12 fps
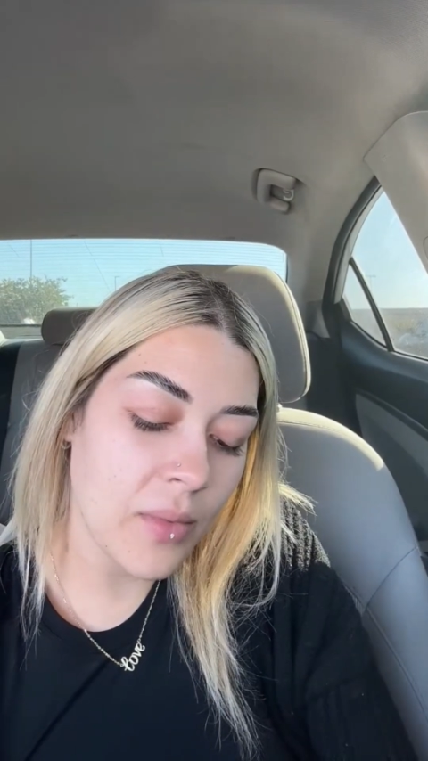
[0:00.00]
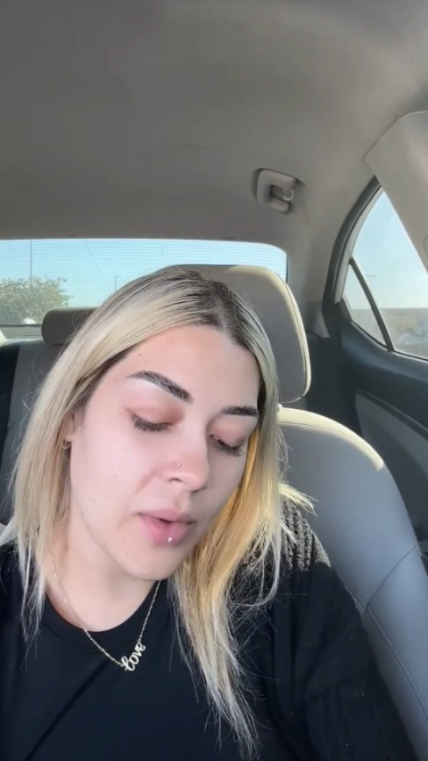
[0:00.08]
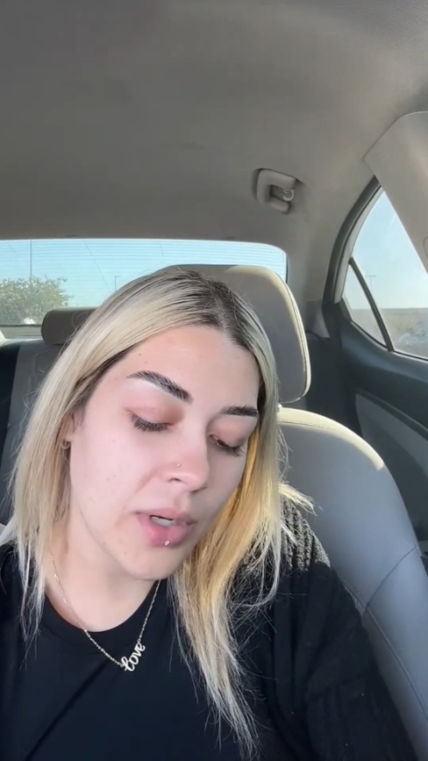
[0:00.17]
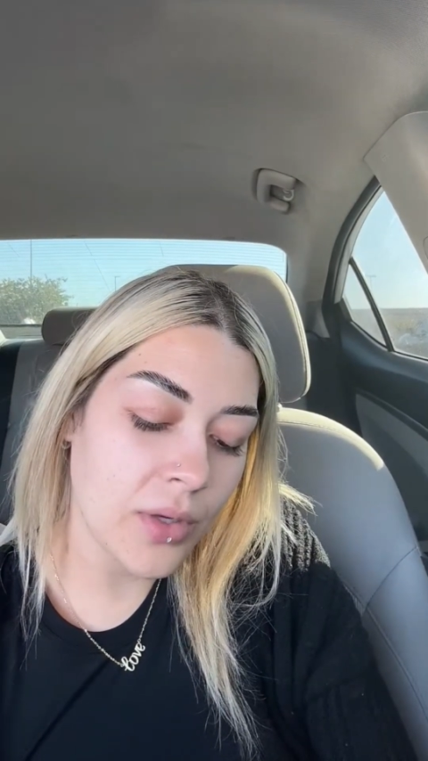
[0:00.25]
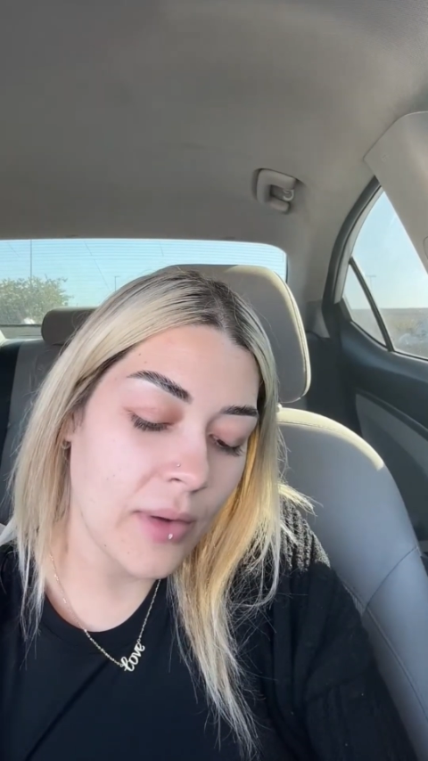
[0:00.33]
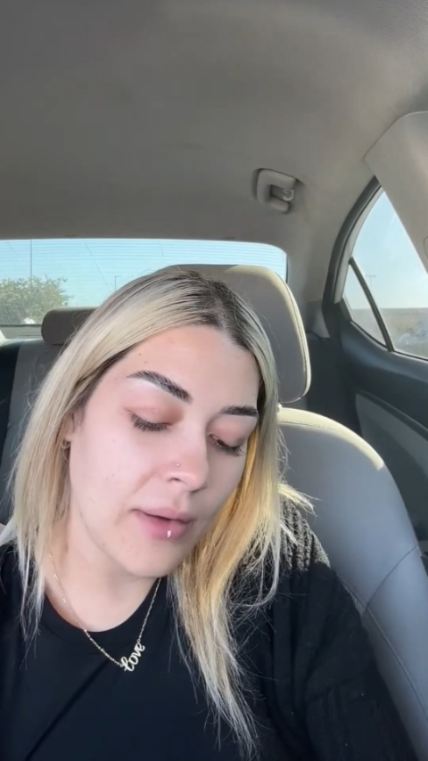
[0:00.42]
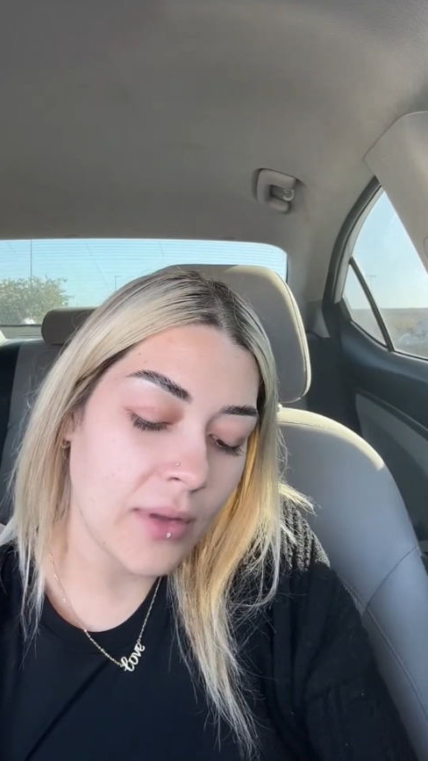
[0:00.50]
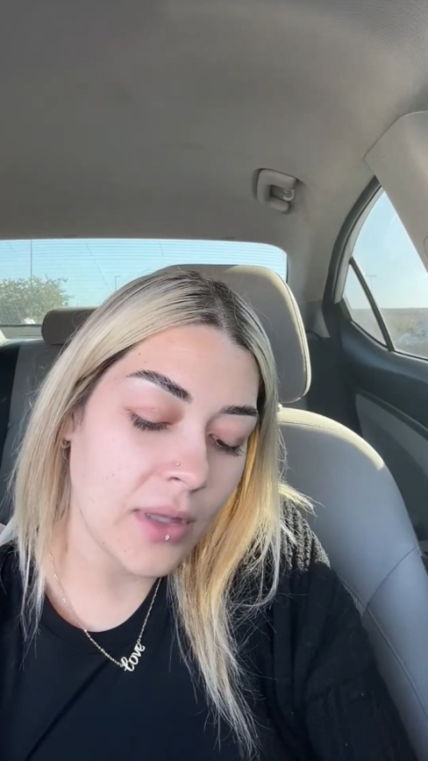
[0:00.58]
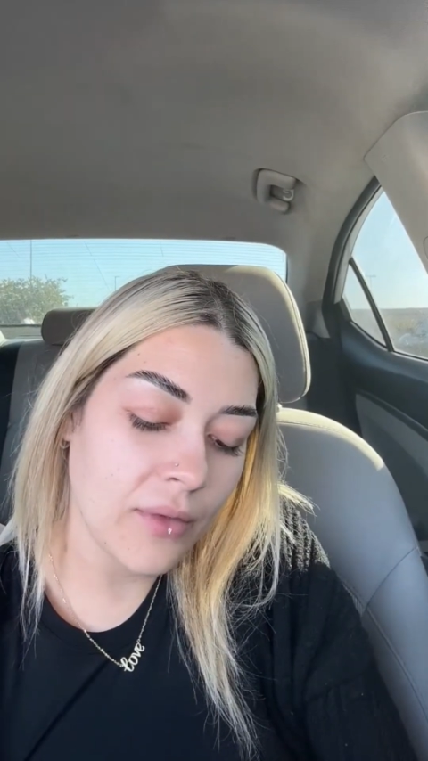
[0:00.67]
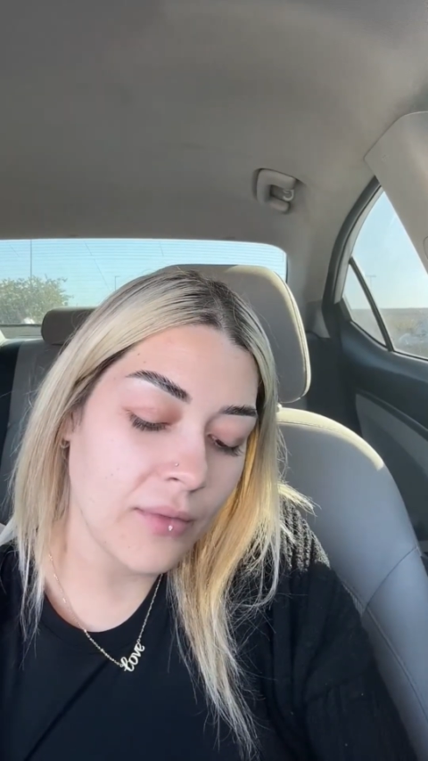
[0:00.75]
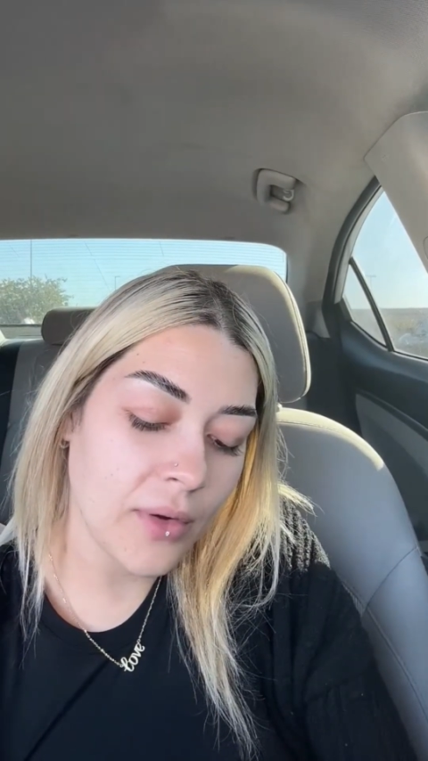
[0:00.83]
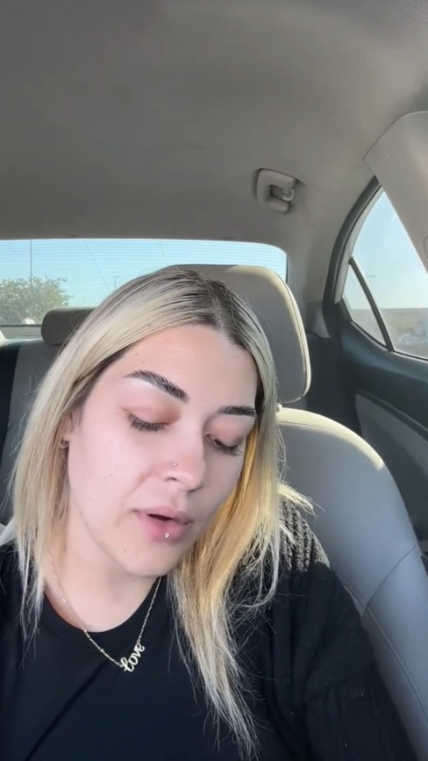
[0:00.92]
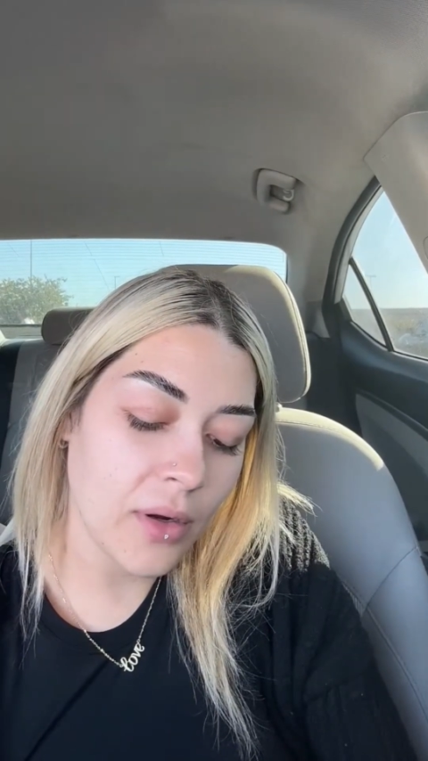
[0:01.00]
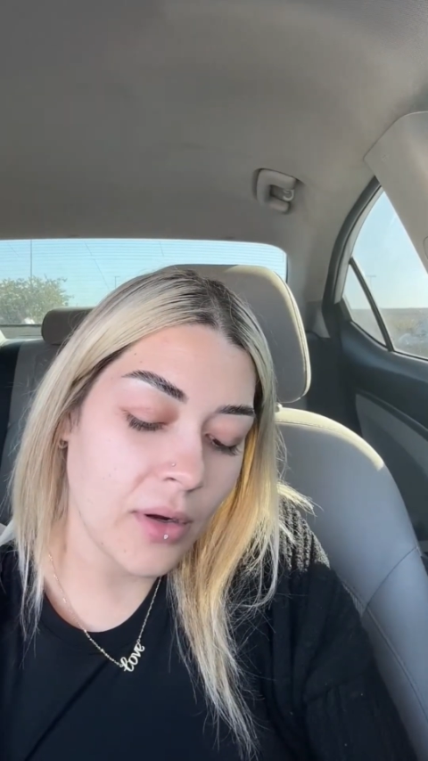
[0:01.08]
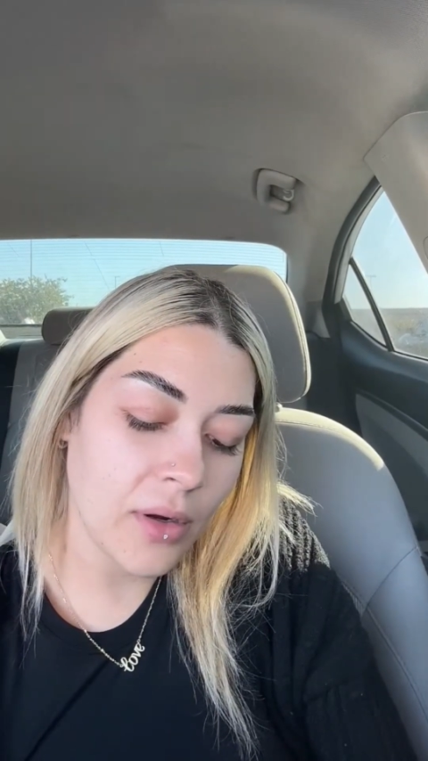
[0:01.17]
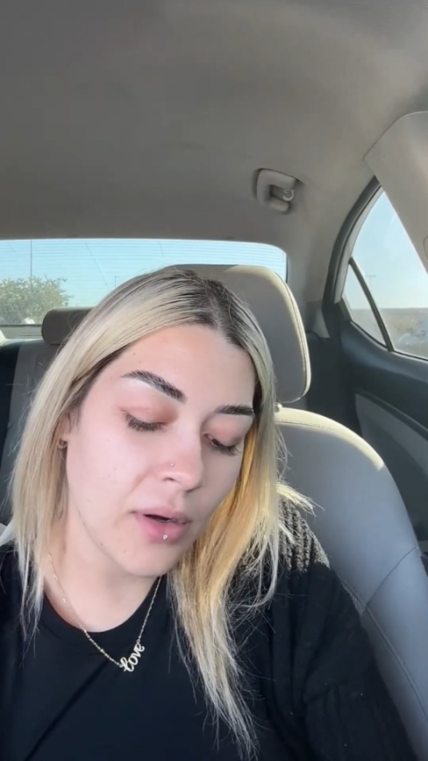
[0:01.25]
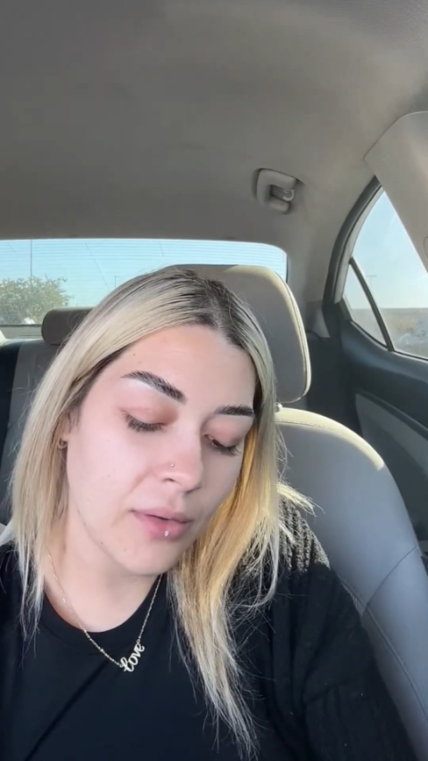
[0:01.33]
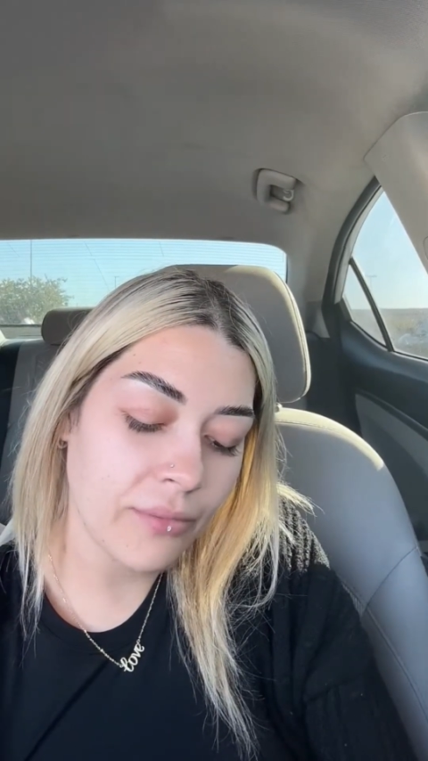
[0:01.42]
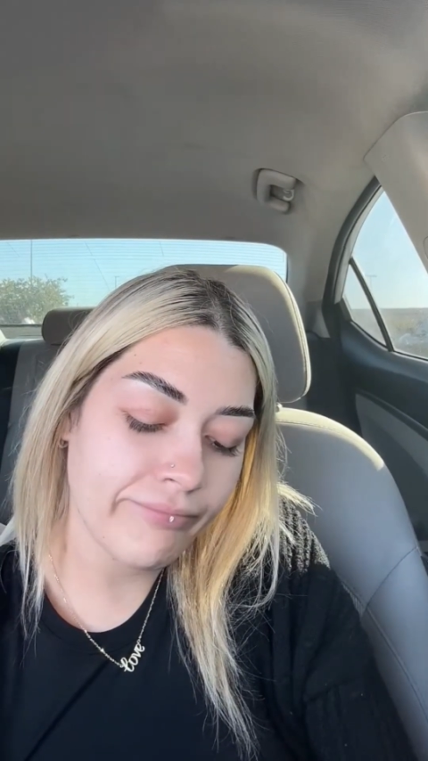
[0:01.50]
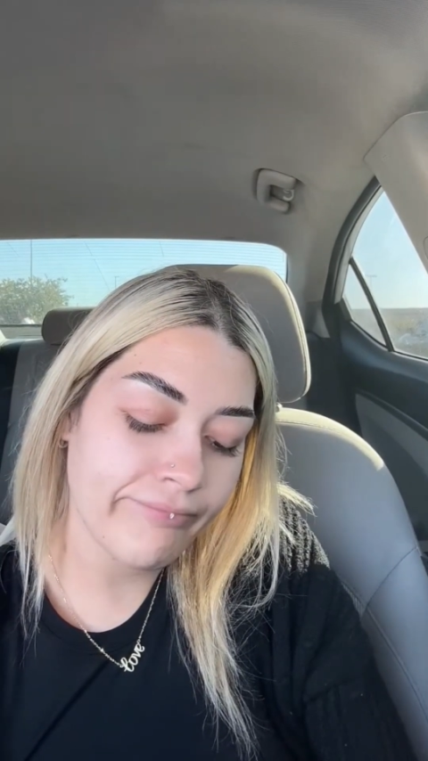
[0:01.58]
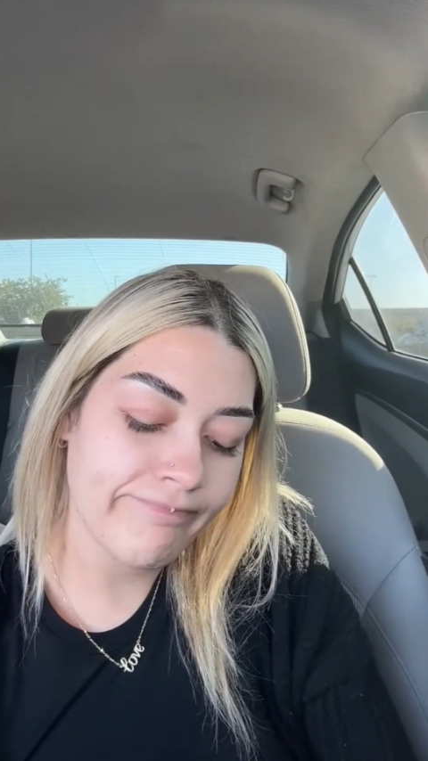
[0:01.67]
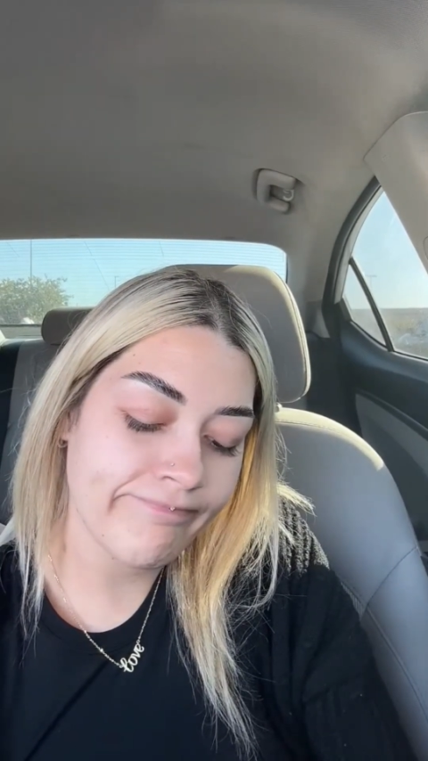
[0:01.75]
want to do everything for her.